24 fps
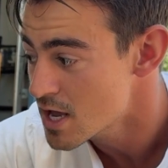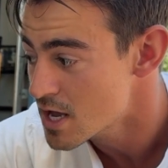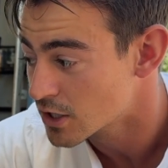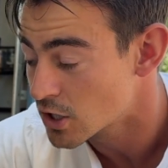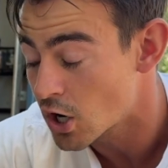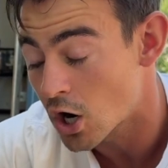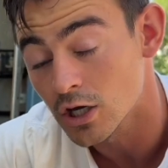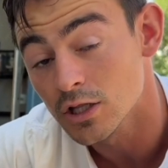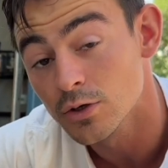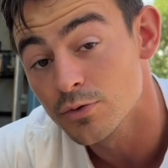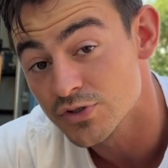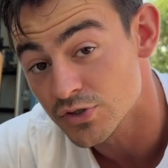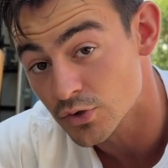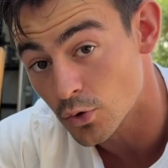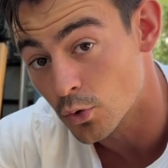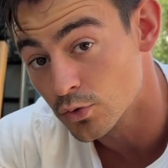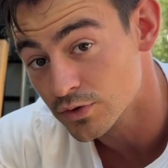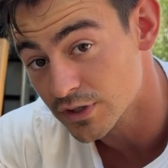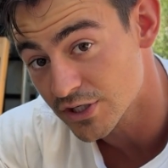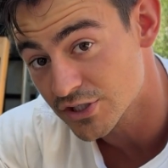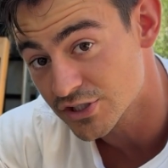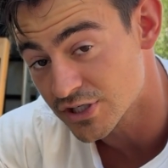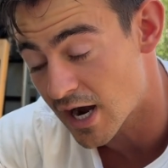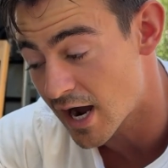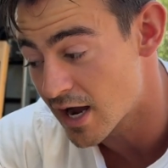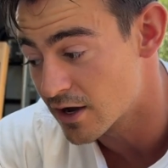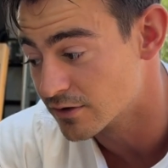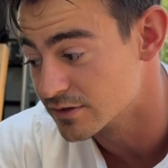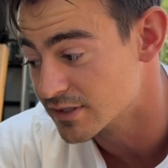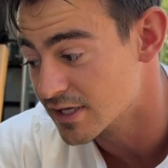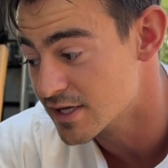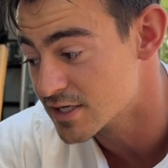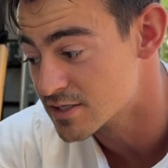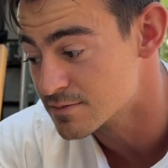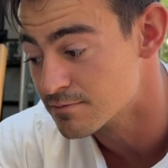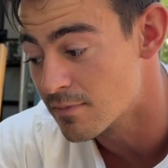Carlo was an only child.
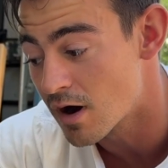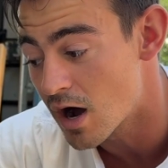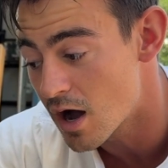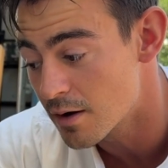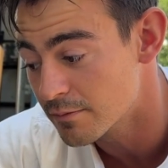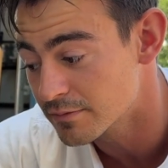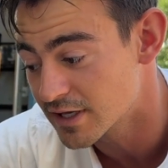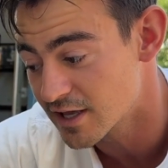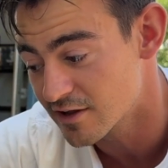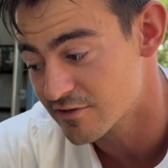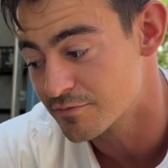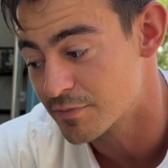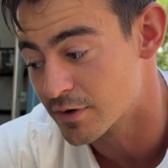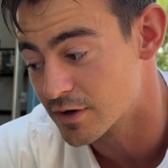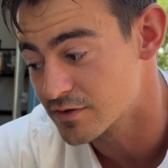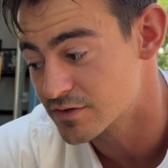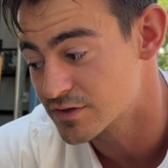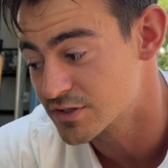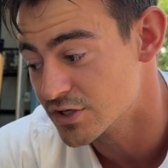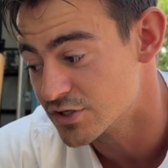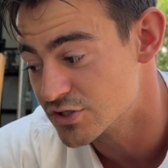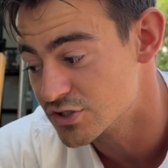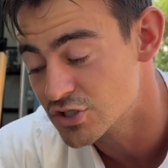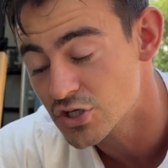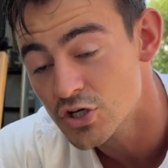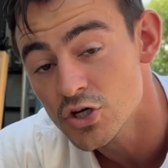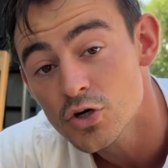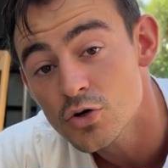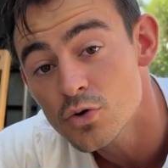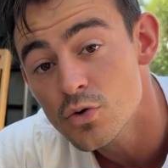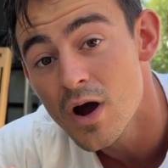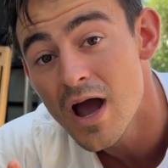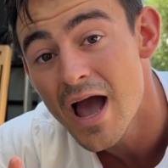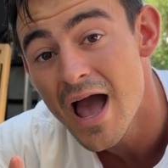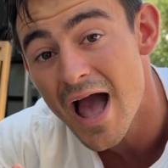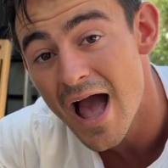His mom gave birth to
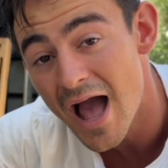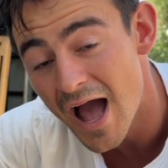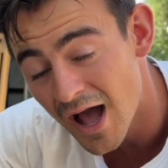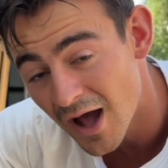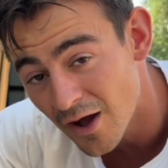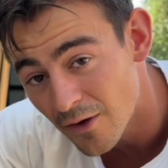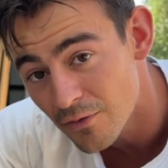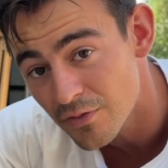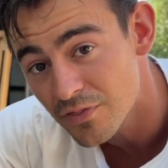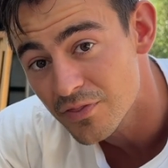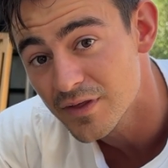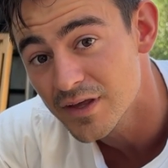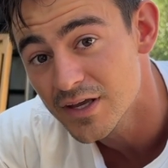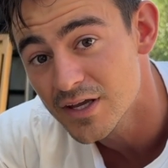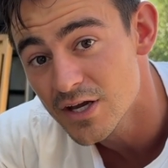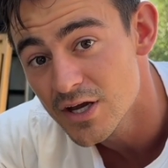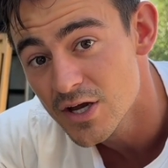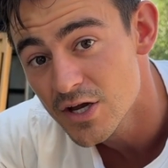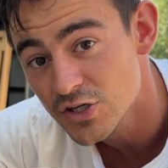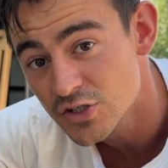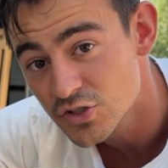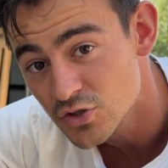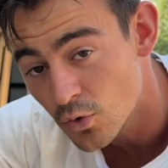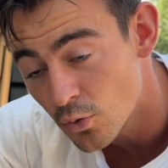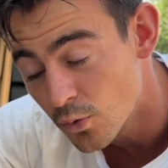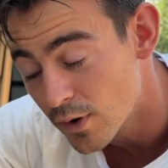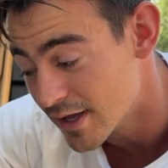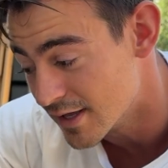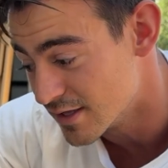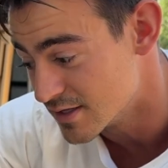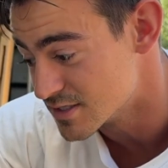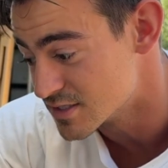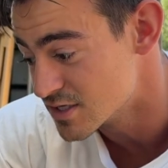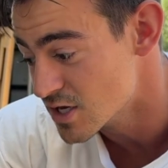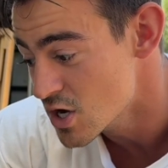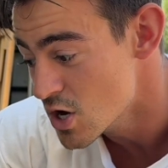2 healthy
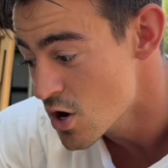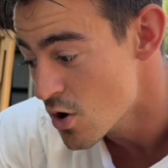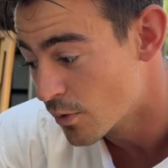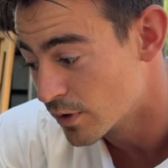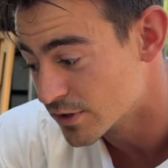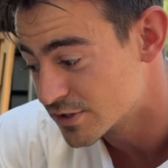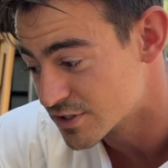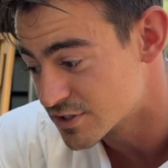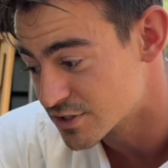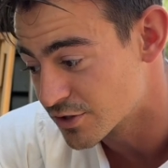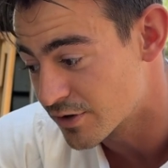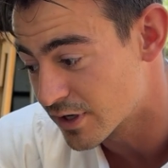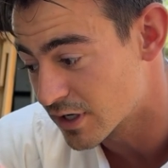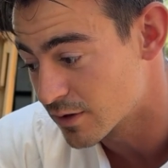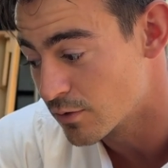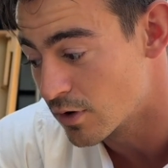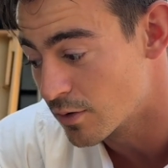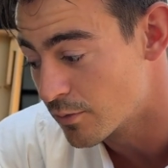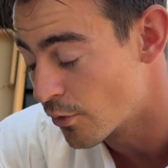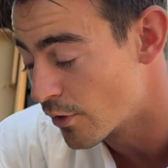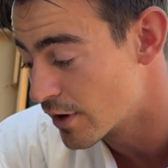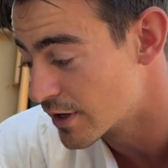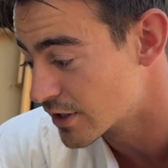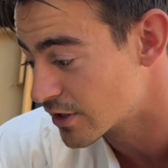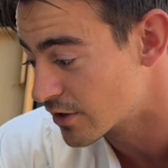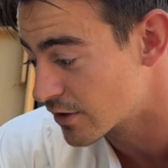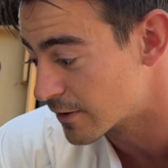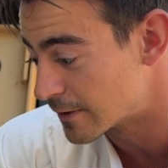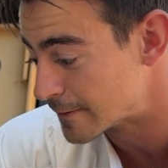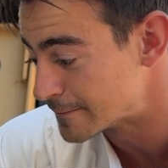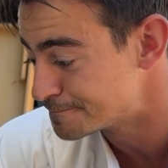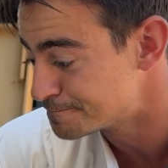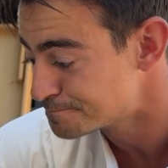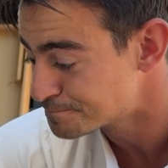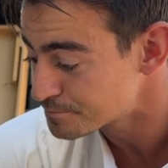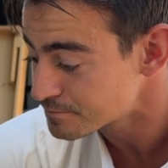twins, which is incredible, a boy and a
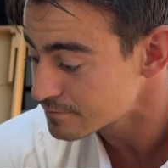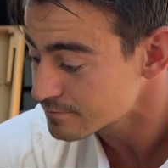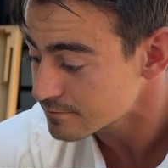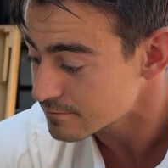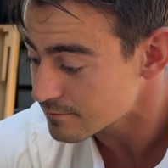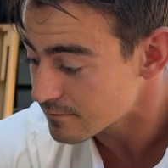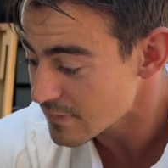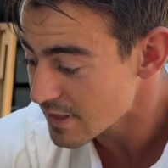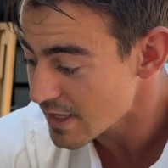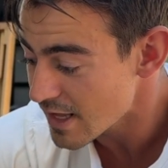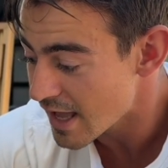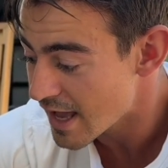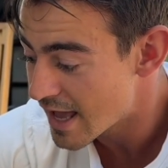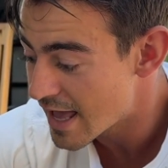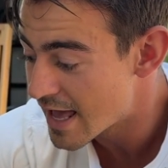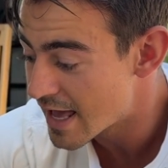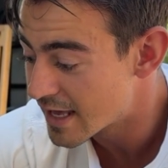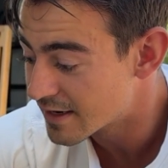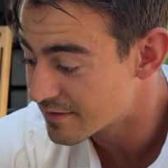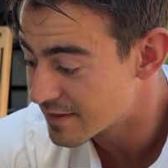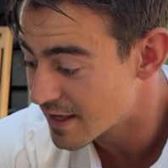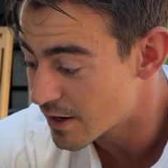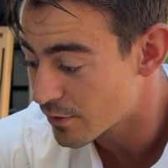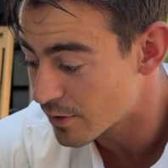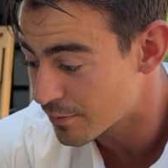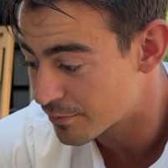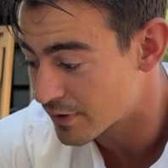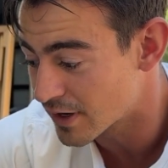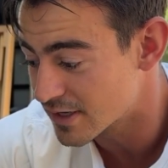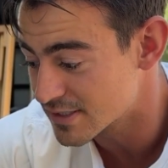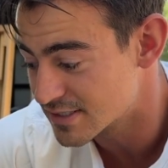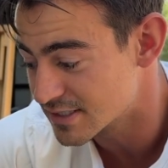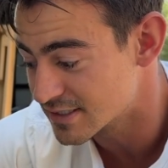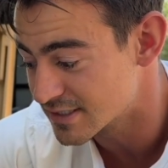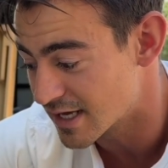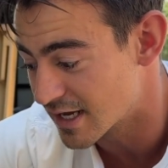girl. And they were
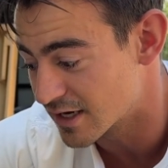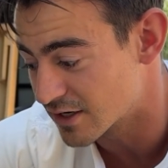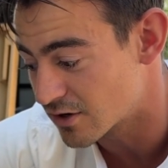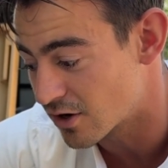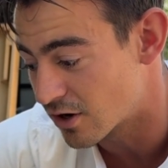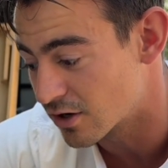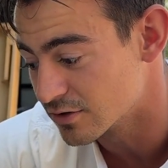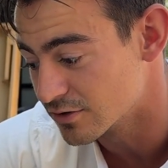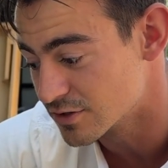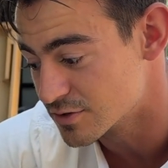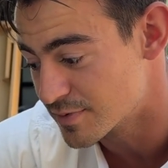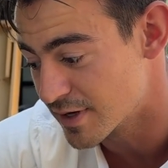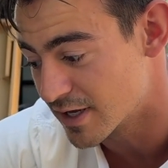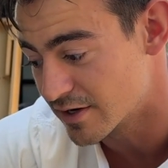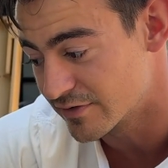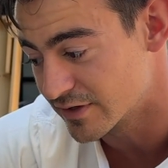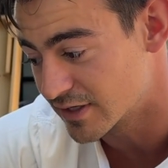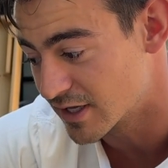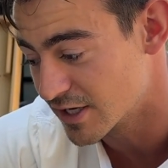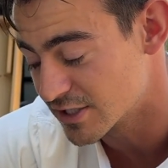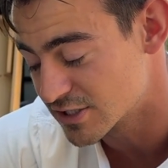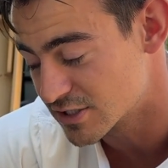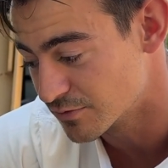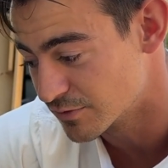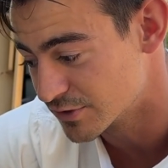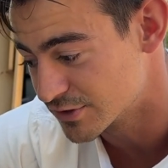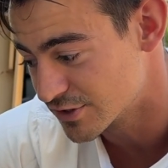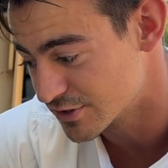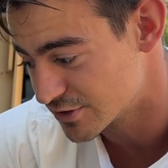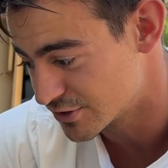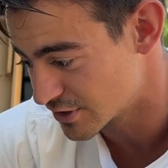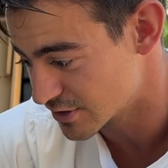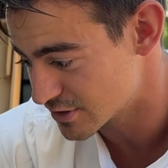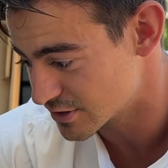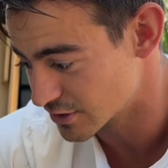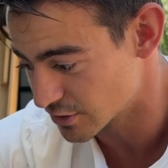present at Carlo's beatification, which is
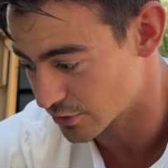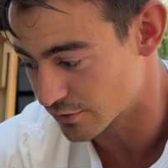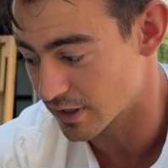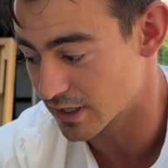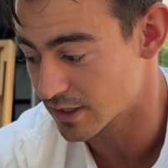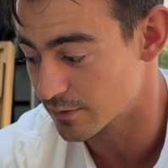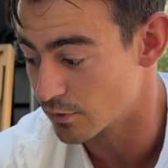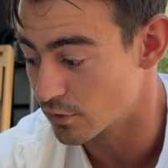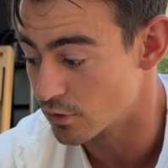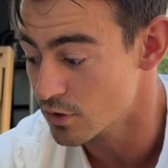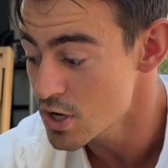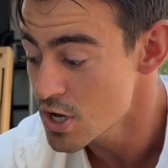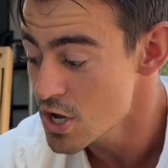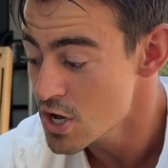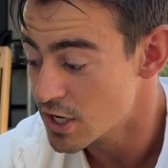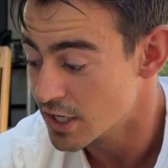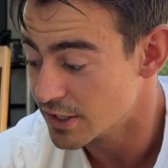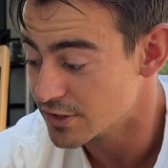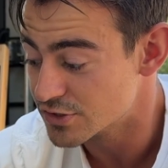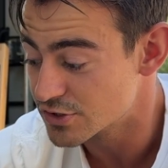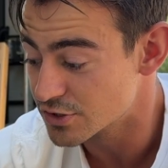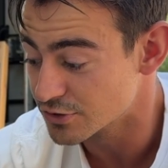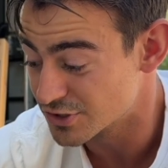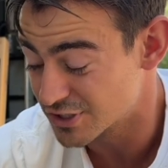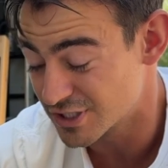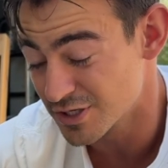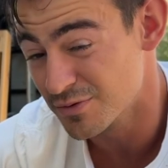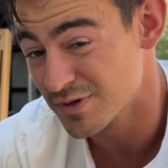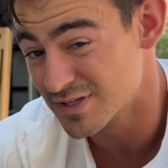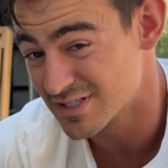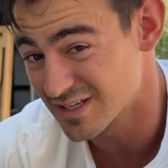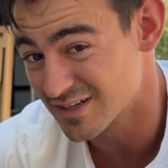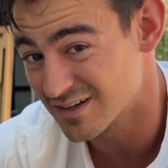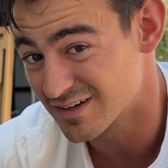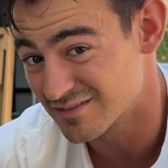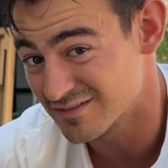just incredible. And so she
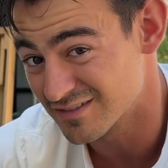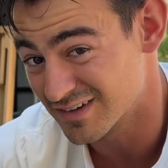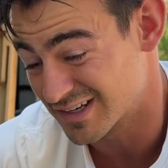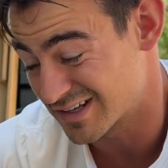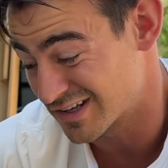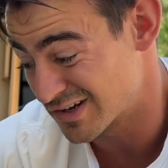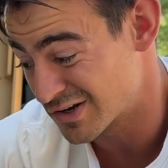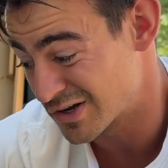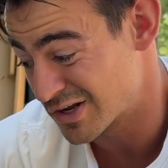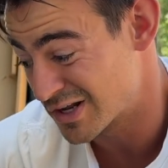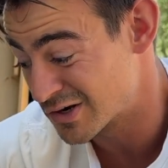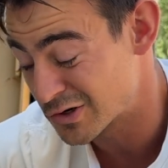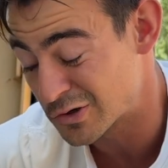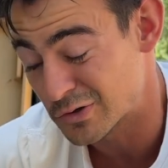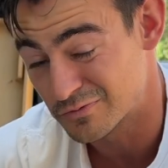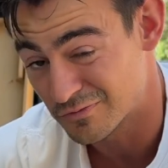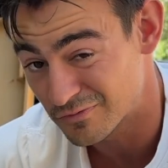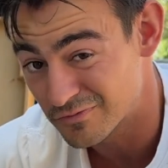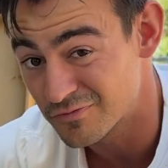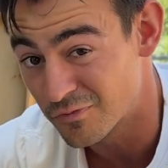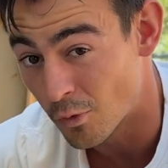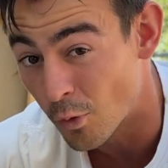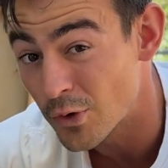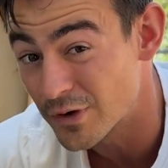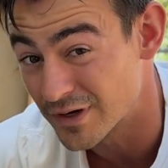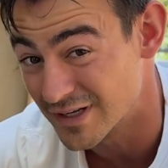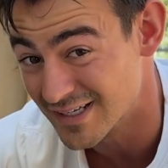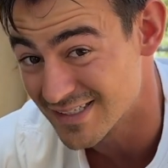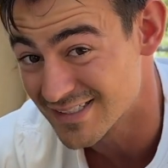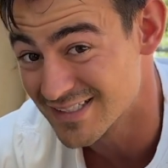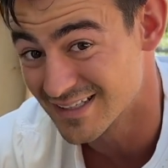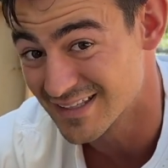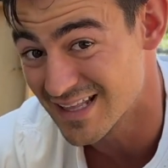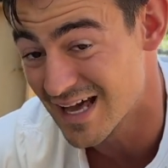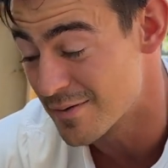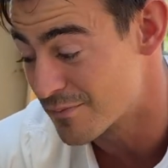was in her 40s
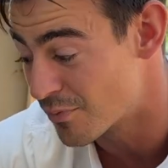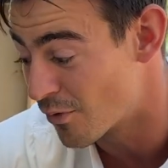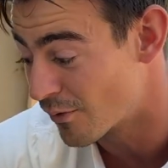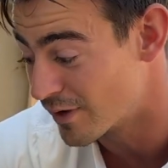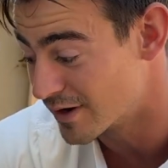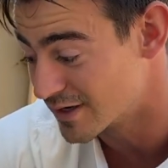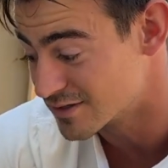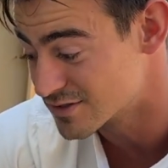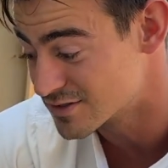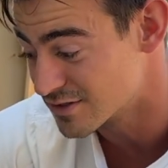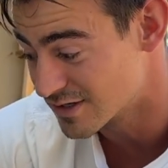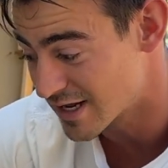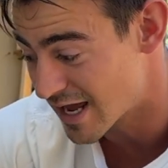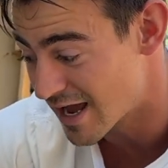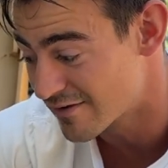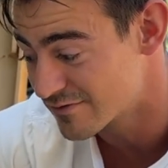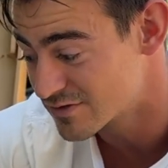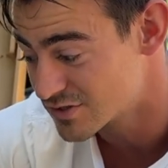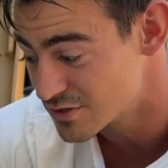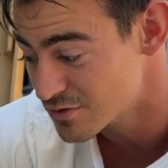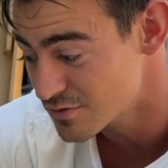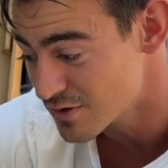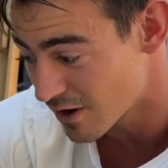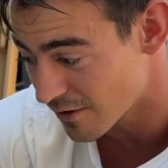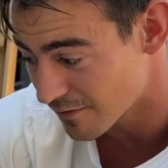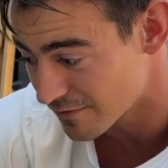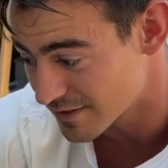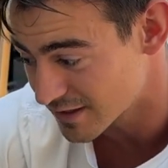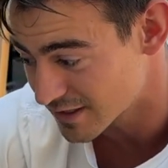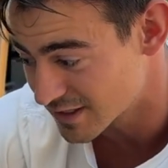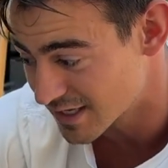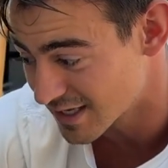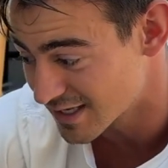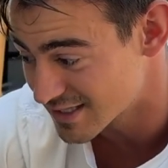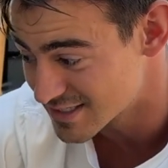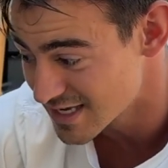at that point. And so to have 2 healthy
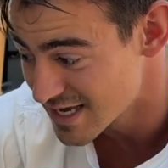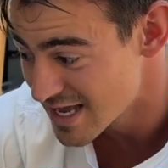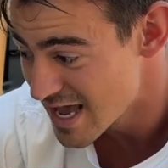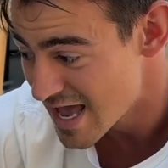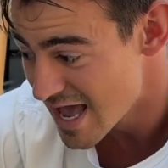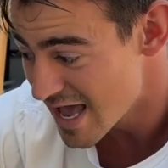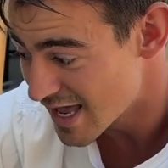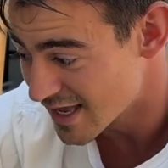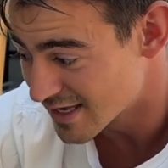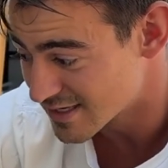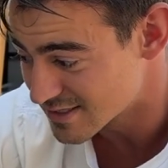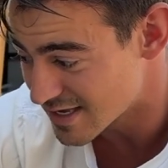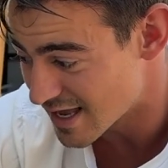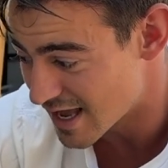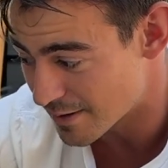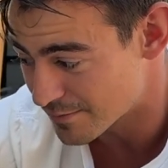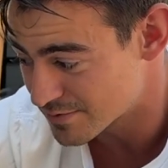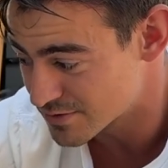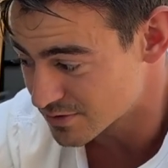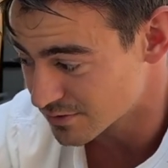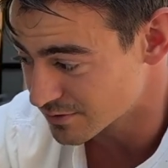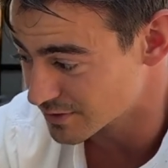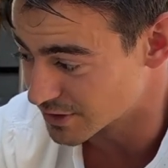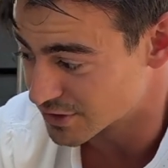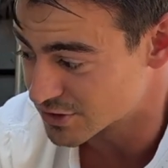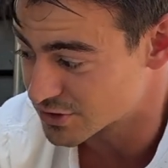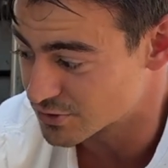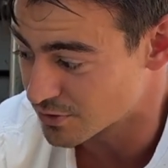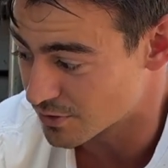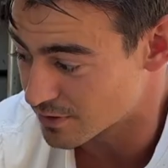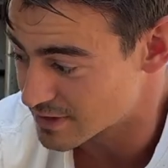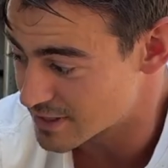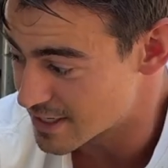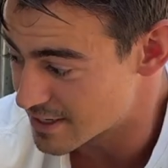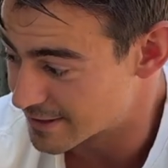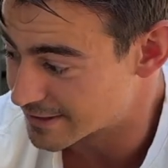kids is absolutely
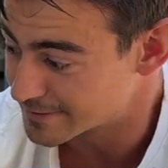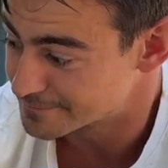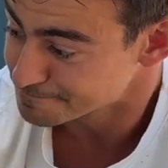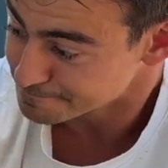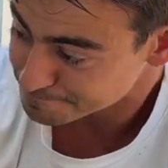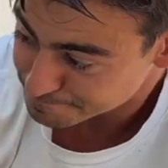extraordinary.